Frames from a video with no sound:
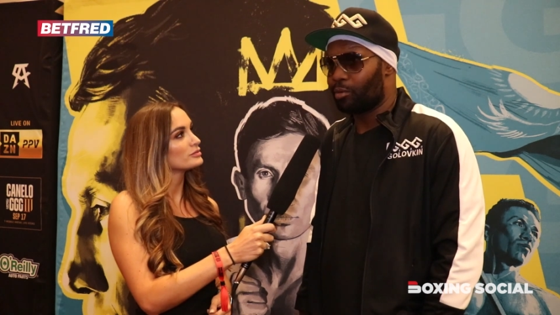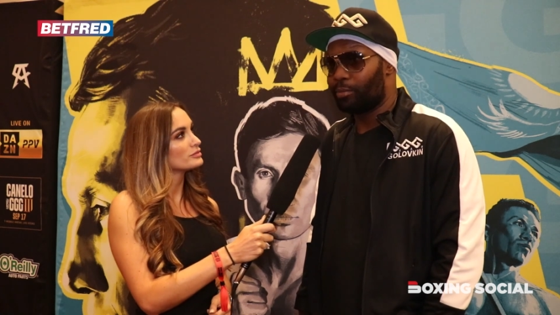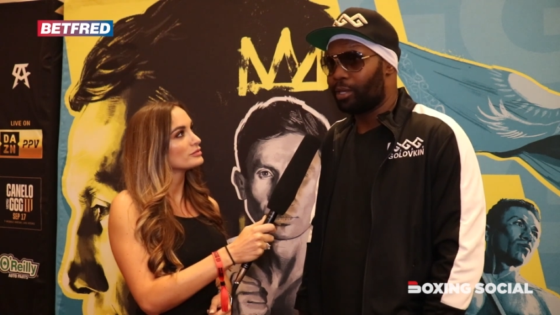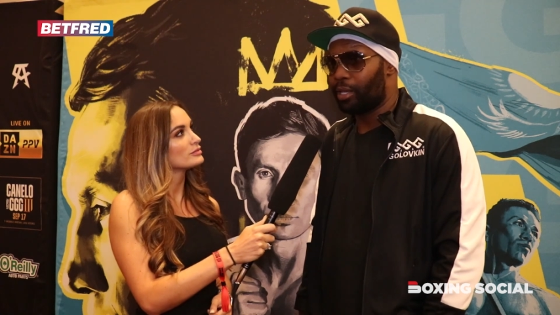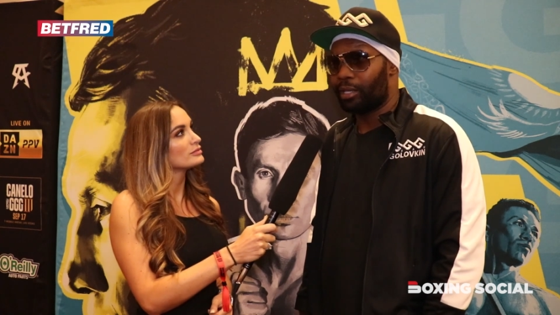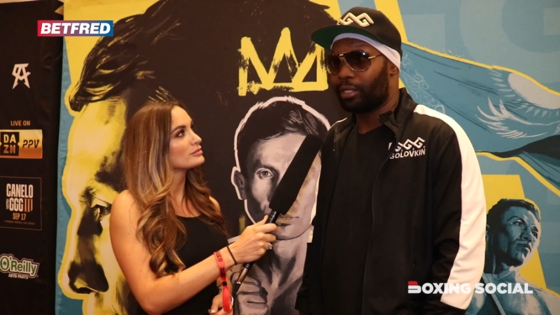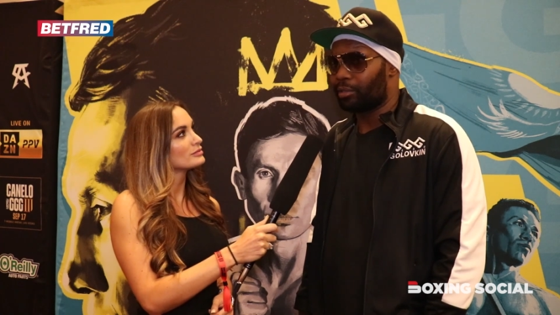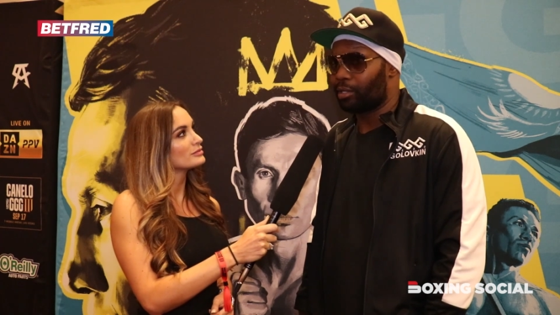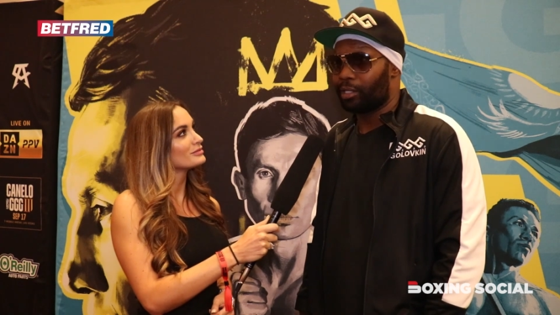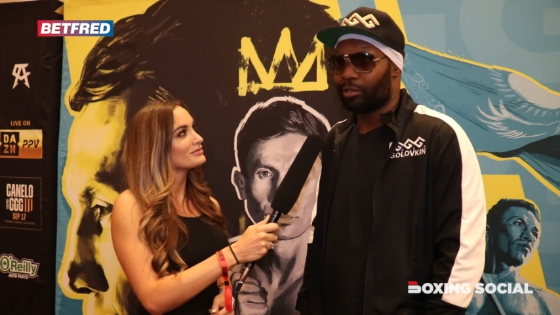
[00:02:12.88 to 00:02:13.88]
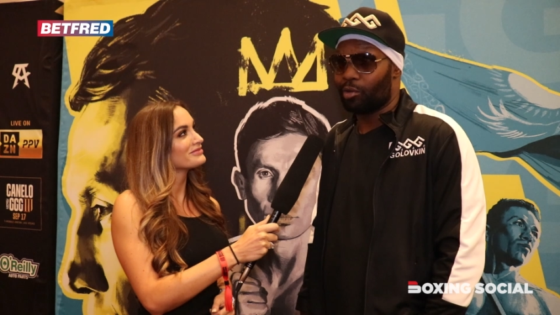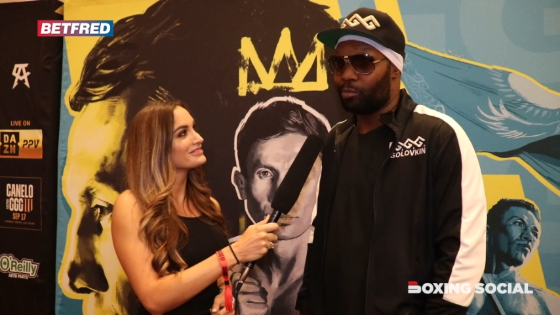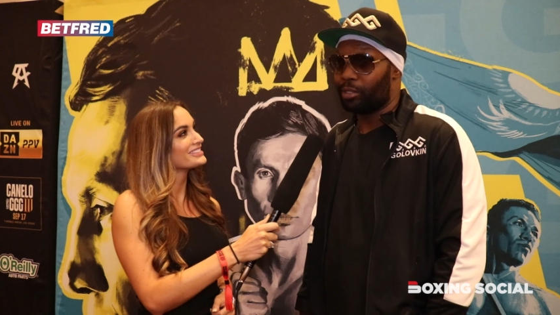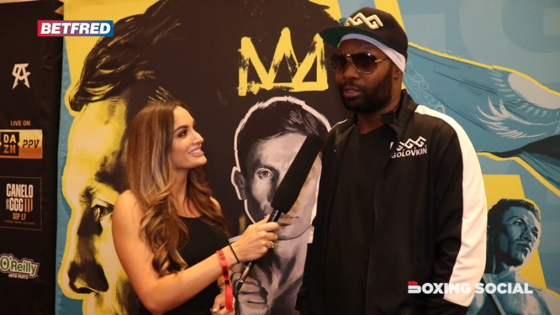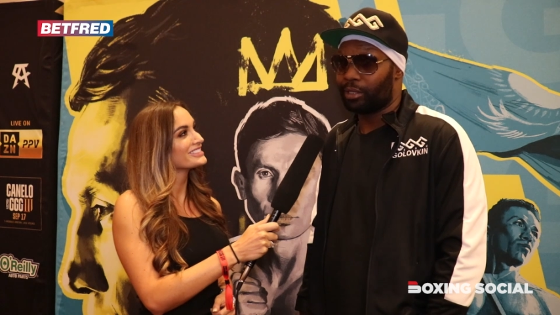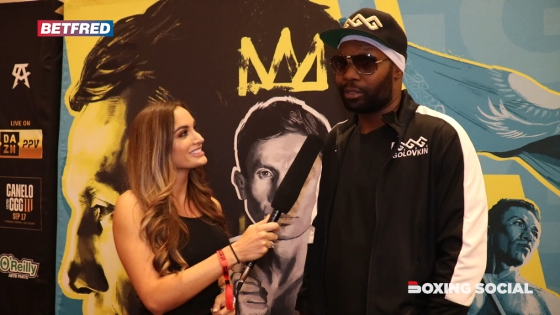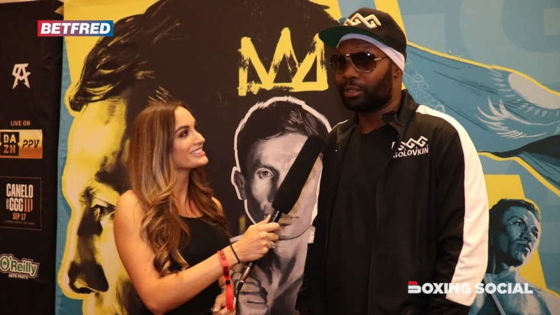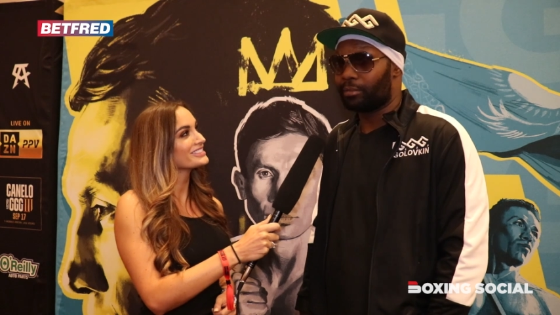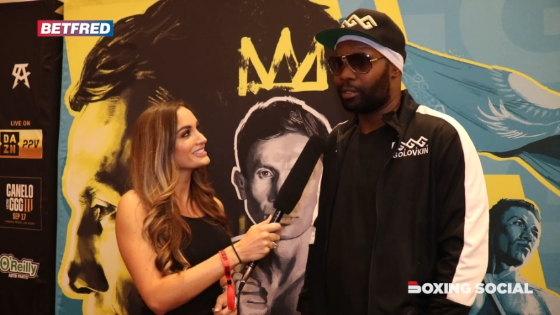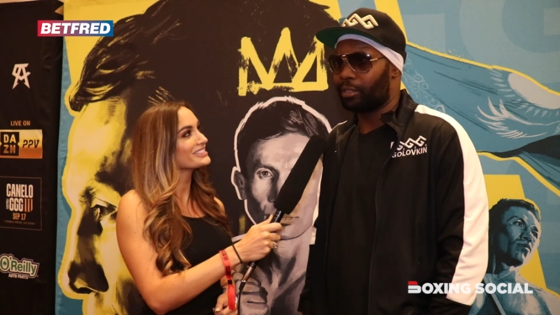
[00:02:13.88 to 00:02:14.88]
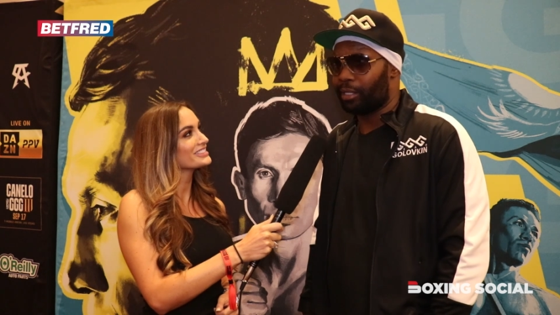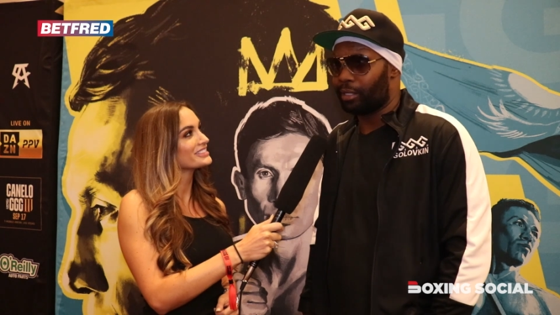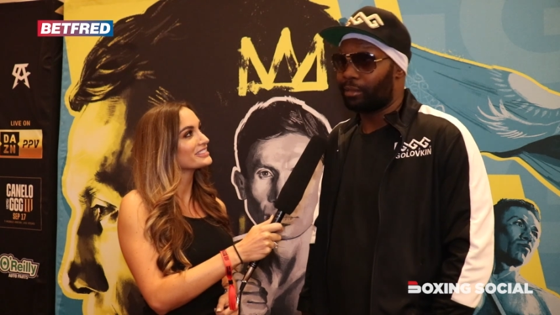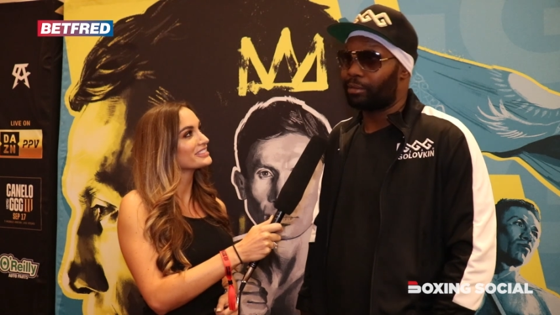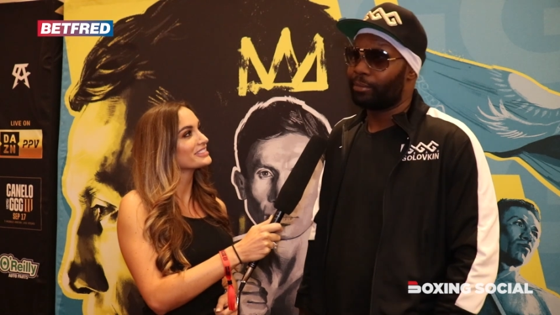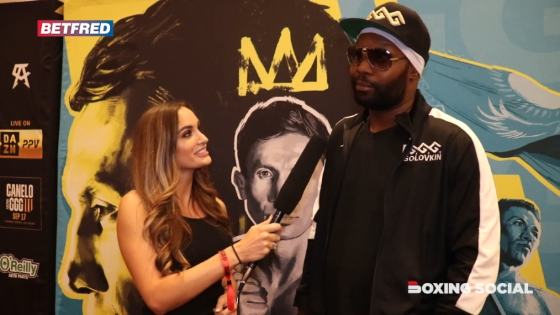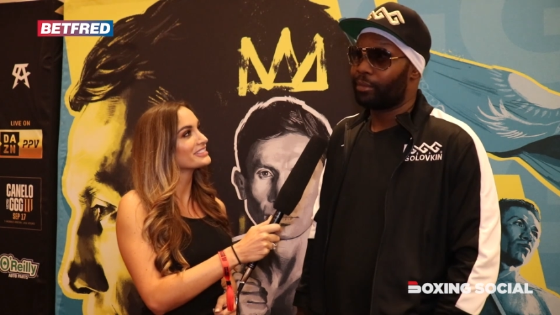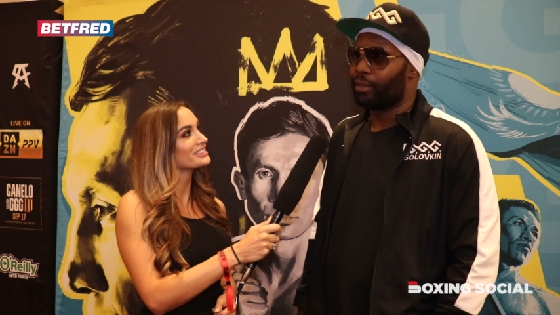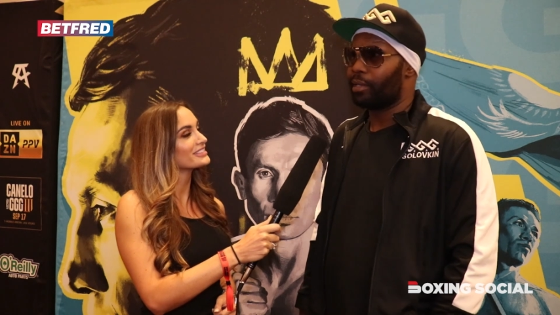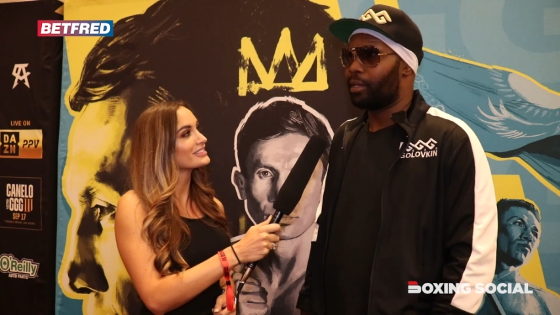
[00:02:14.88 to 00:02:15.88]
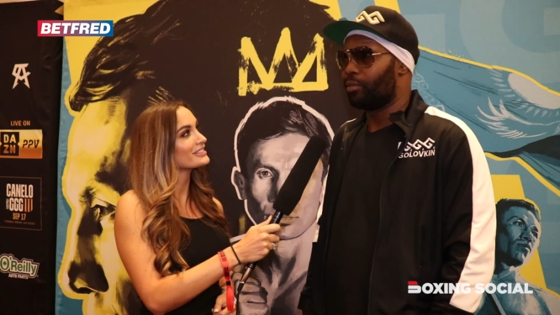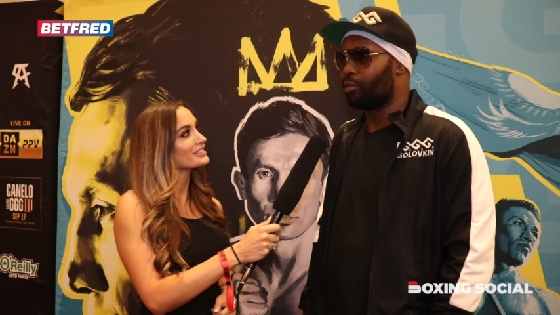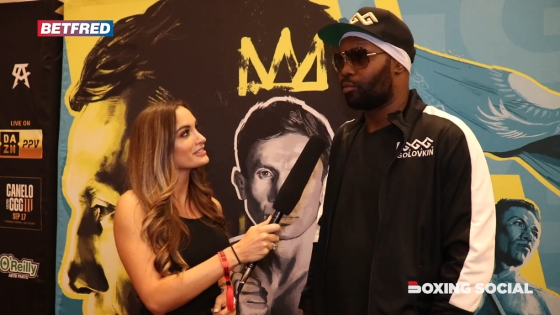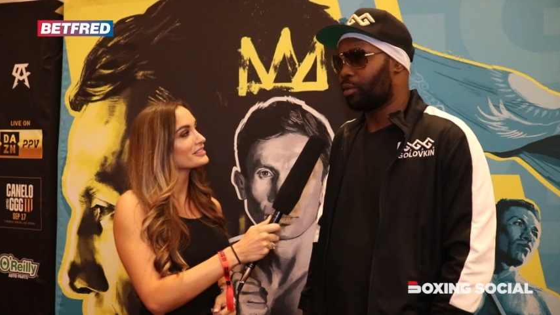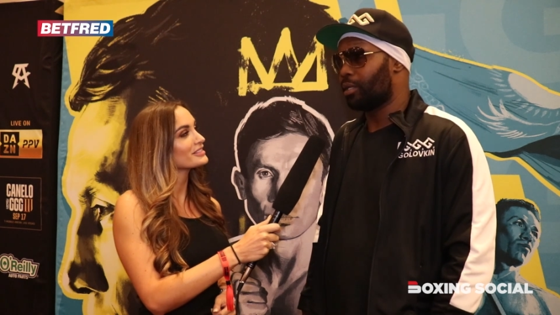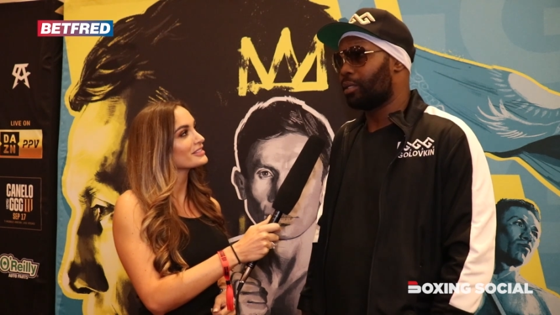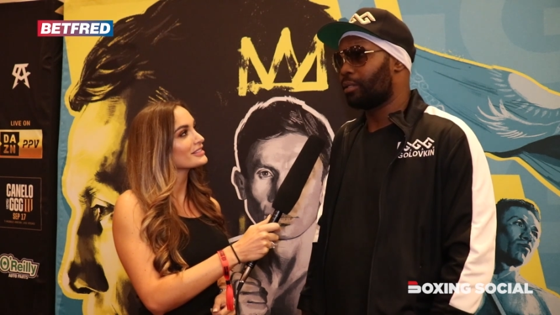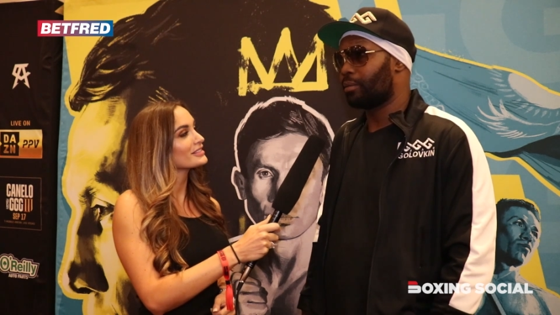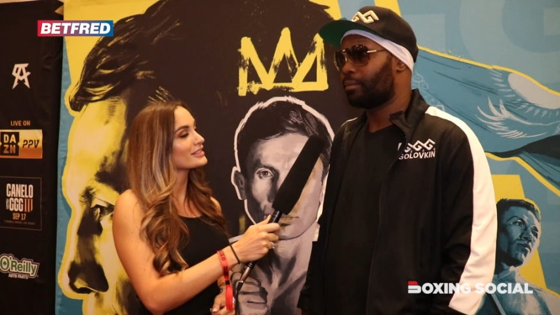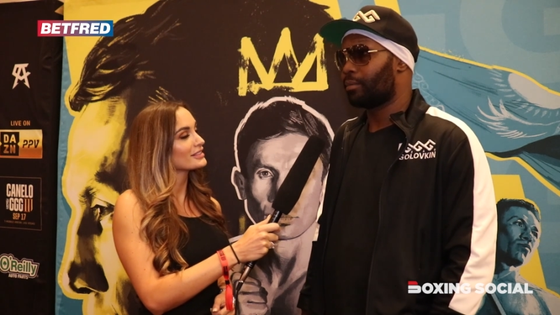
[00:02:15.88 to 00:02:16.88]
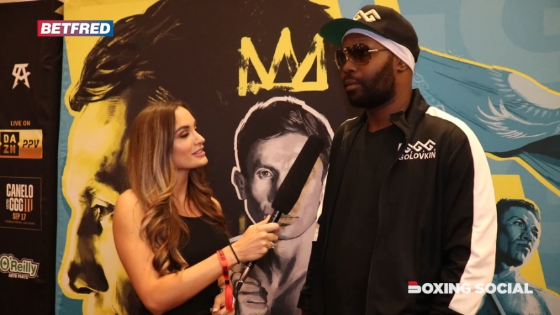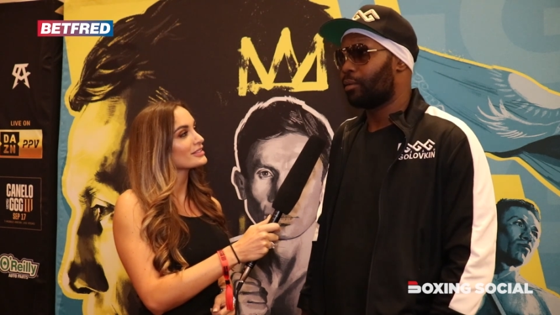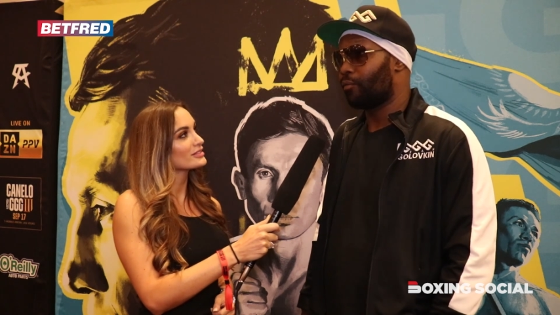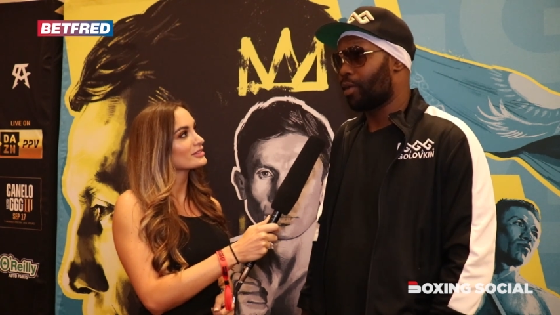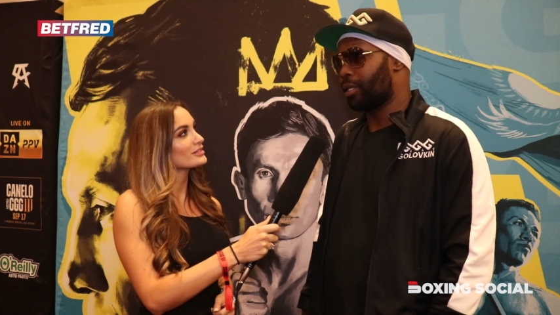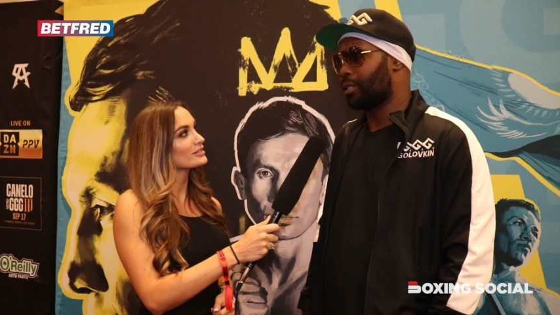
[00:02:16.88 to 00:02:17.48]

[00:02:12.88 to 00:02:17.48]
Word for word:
Speaker 1: going to be it's, it's going to be just as much hell in the ring fight